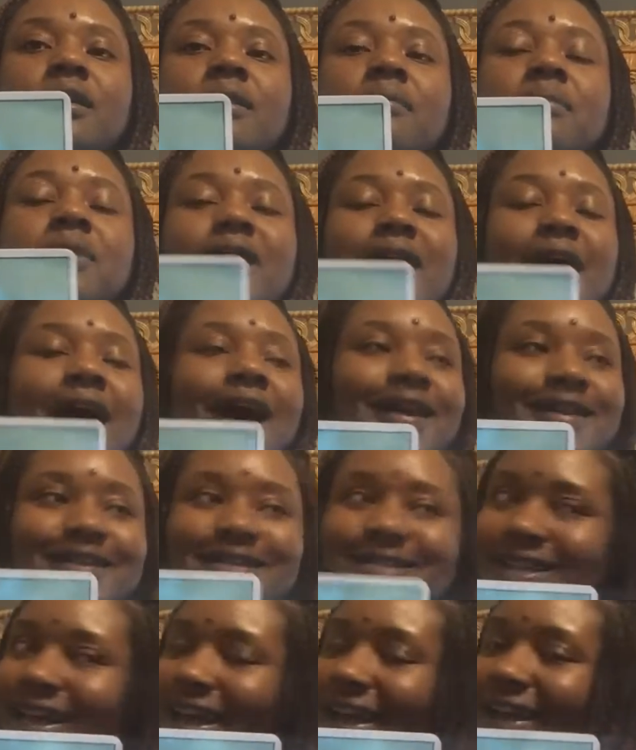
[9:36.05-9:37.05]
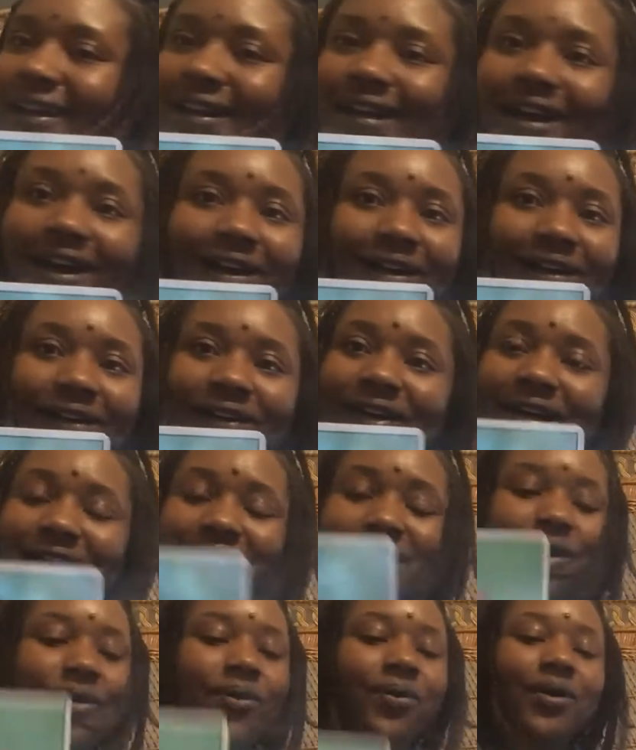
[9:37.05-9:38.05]
But God is like, no, it
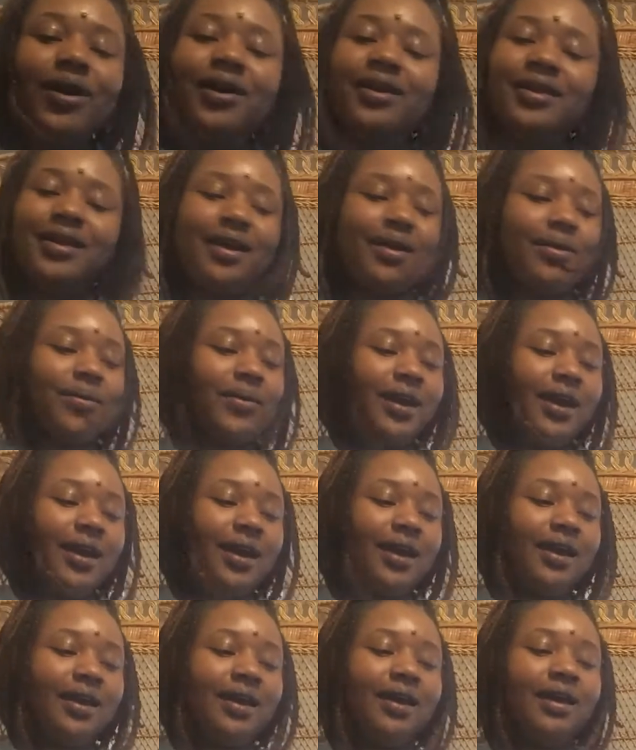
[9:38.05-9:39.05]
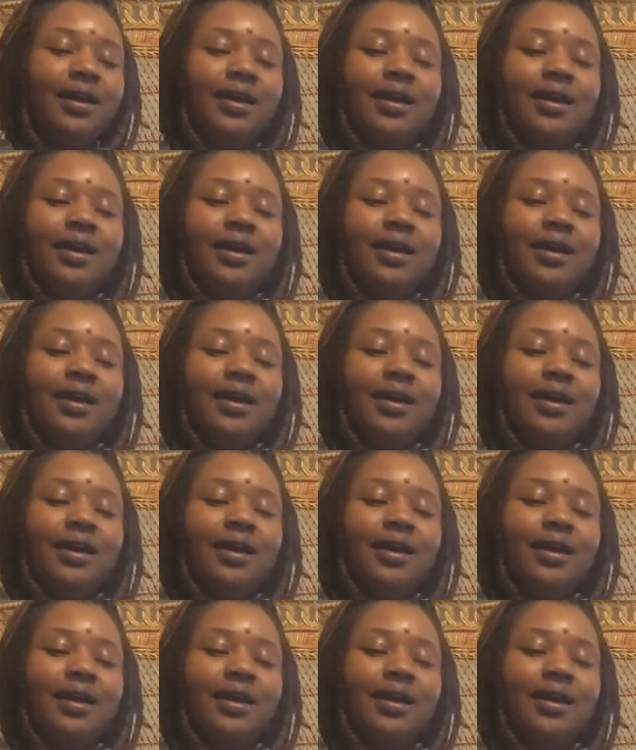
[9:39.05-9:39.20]
don't work that way.